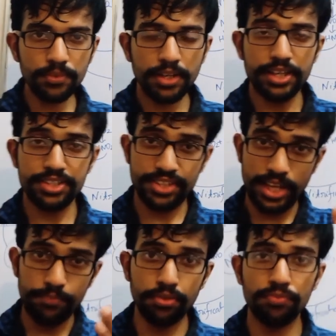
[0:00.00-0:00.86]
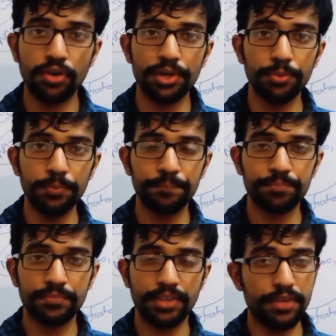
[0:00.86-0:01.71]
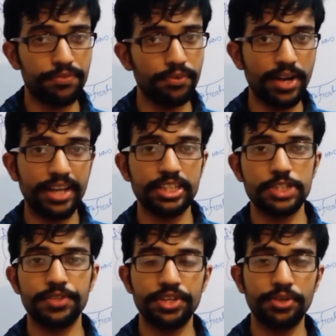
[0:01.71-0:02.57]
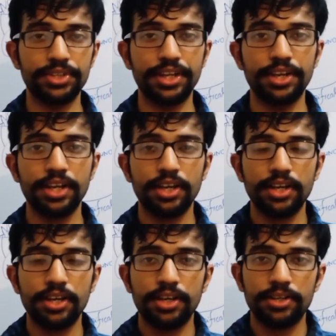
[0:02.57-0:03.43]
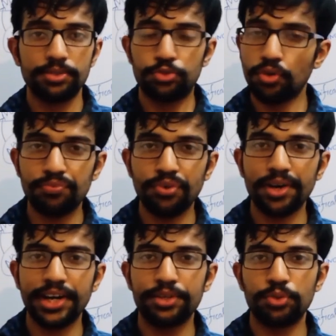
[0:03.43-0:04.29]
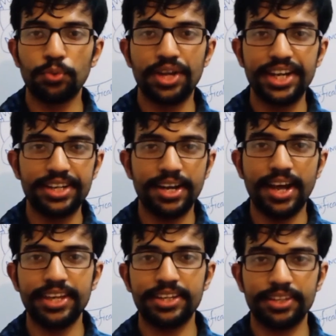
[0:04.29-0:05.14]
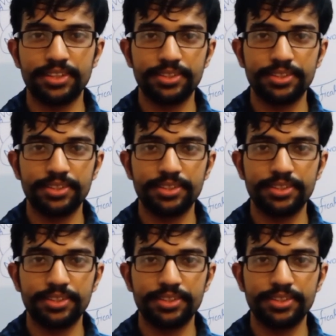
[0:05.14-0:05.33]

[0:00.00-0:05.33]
is helpful for you. If you like this video, then don't forget to hit like